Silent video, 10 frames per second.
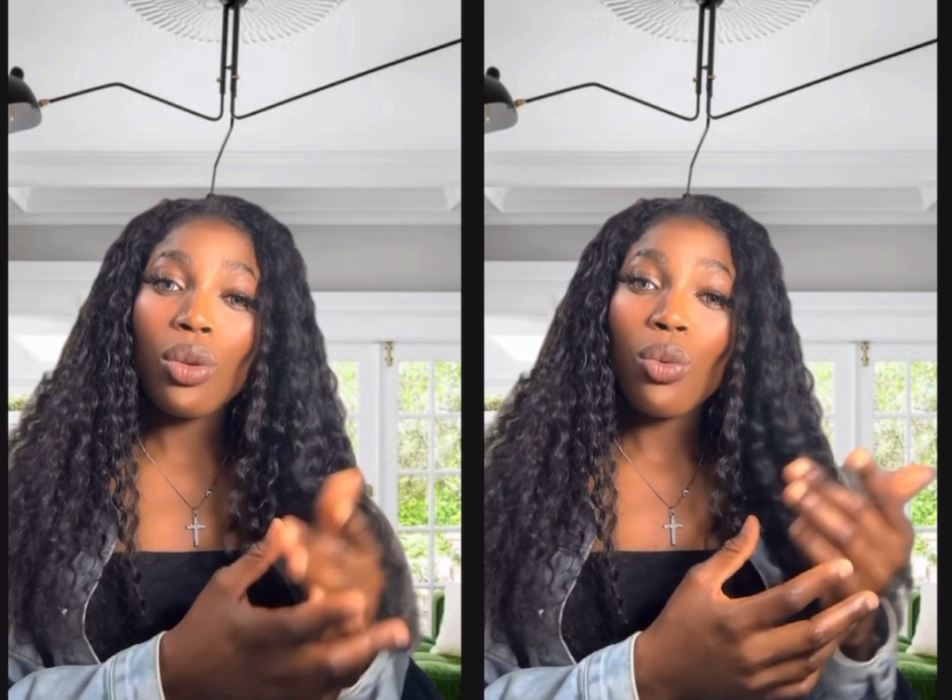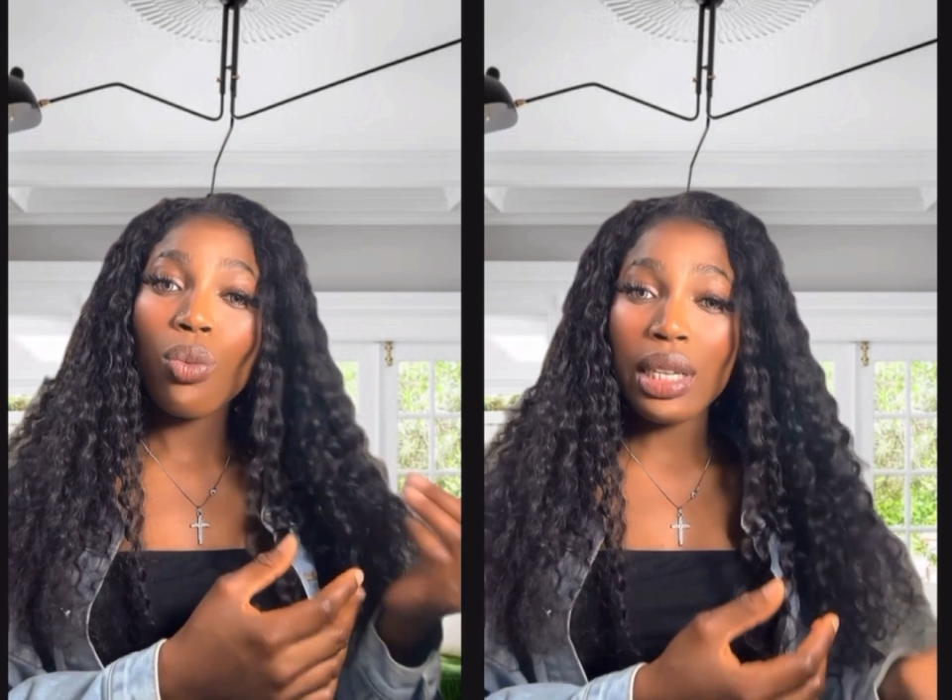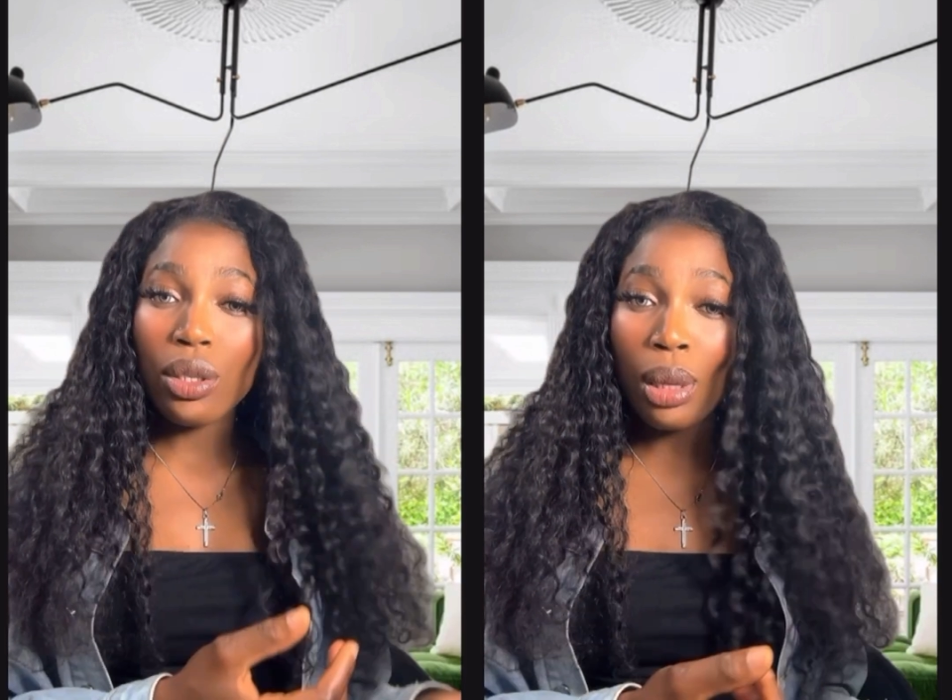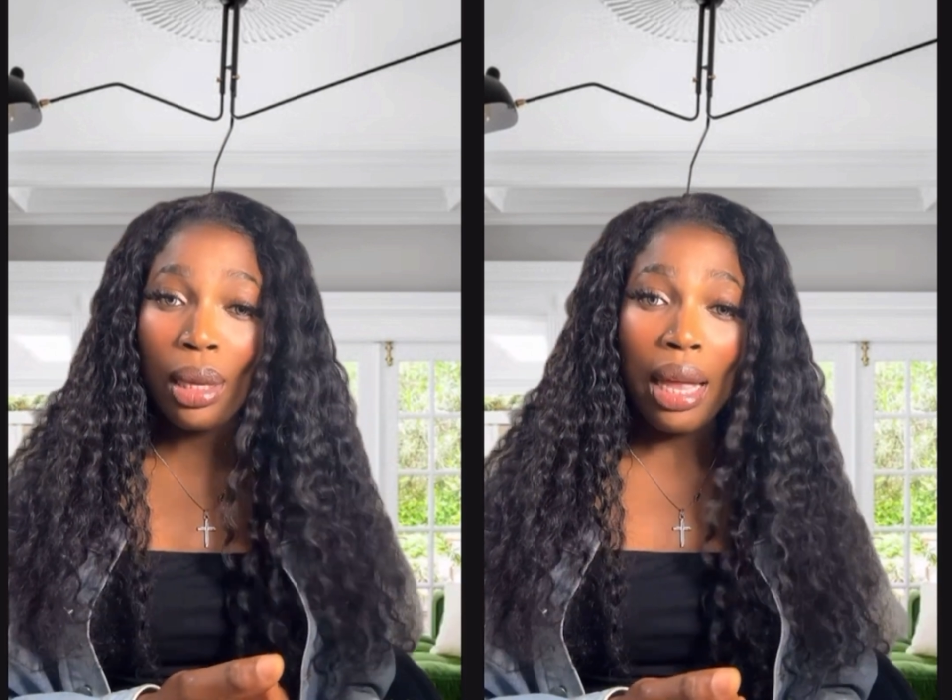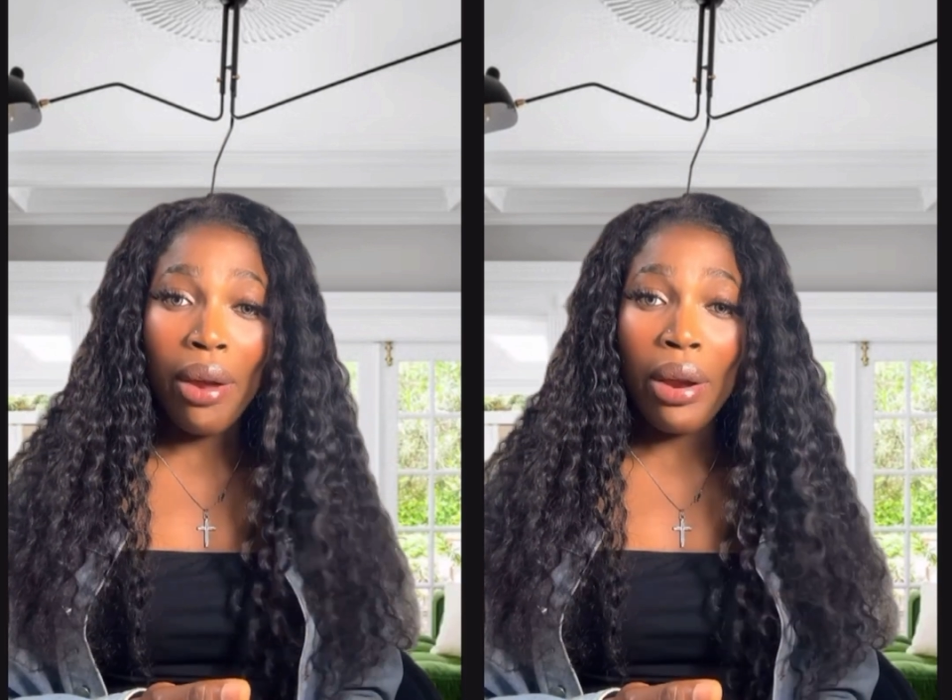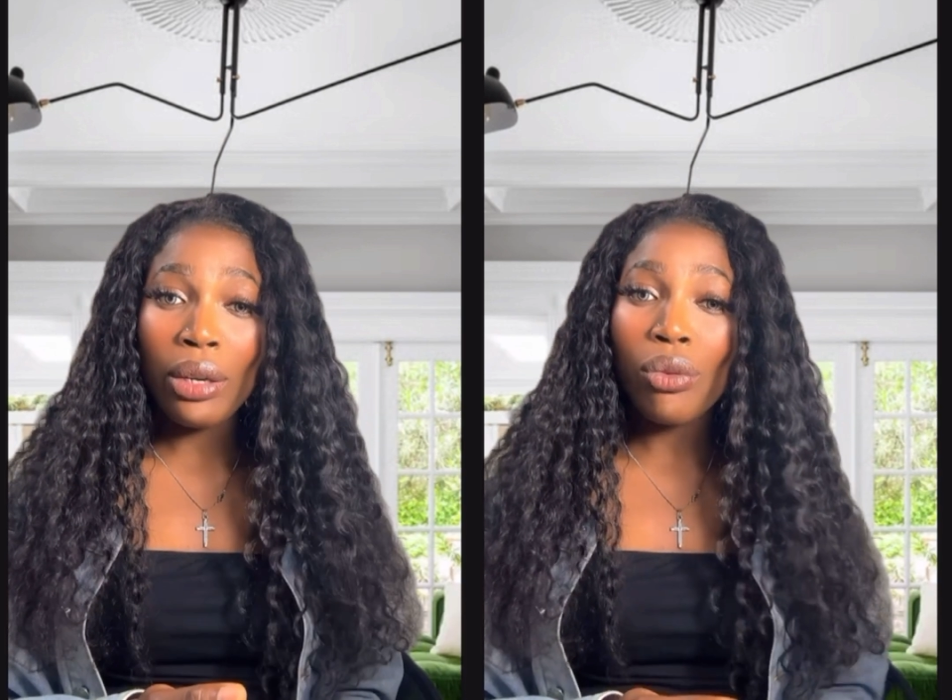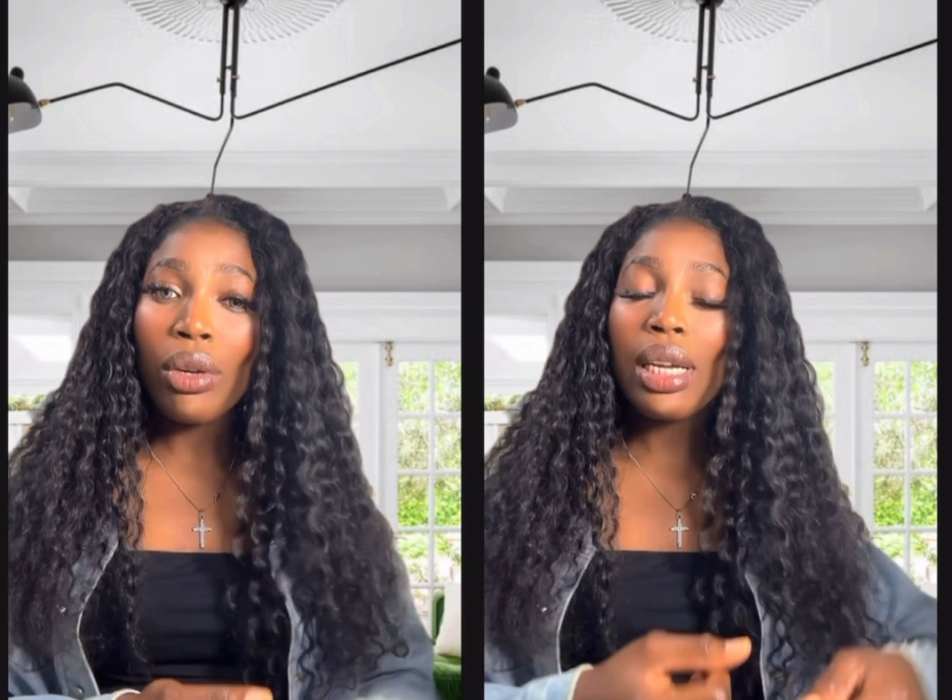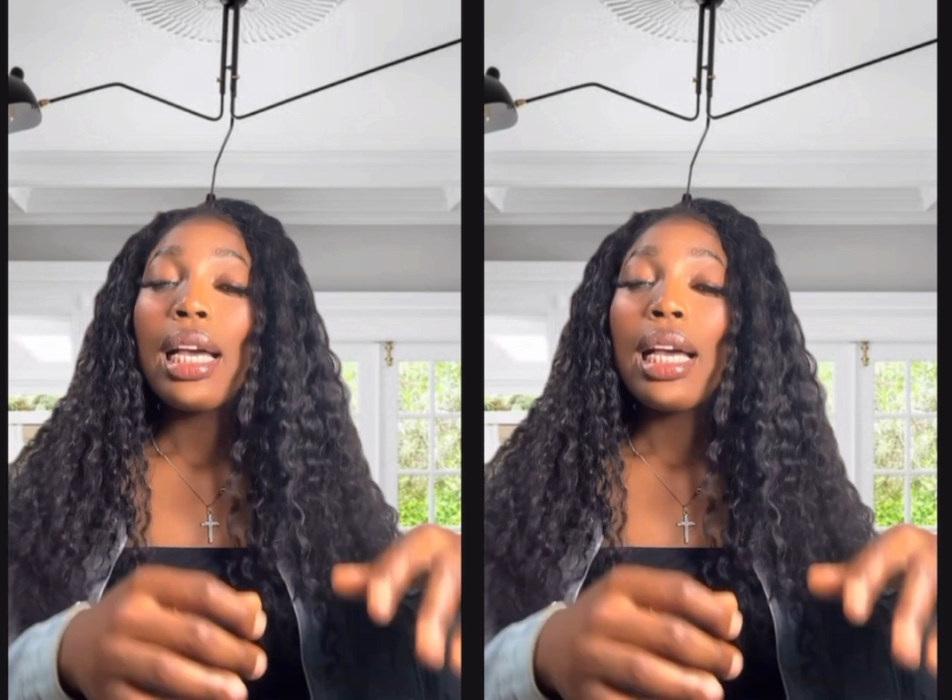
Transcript: went to the directory,